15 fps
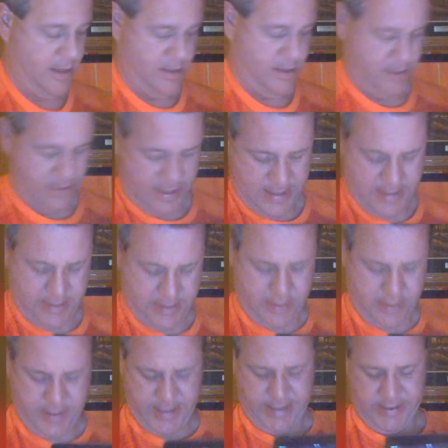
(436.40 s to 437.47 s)
All right, there
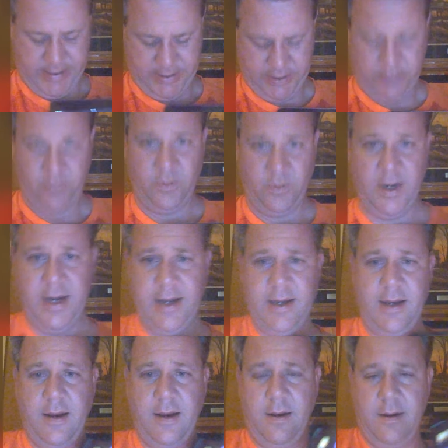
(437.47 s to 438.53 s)
it is, right
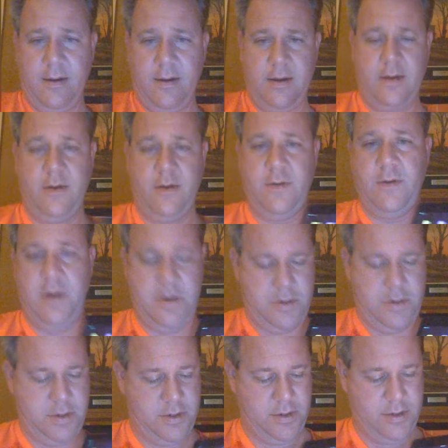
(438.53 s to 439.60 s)
down.
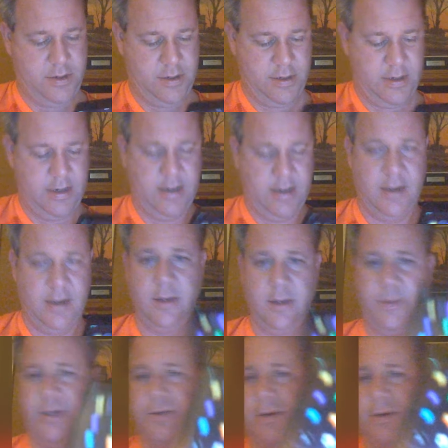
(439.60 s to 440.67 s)
Make sure I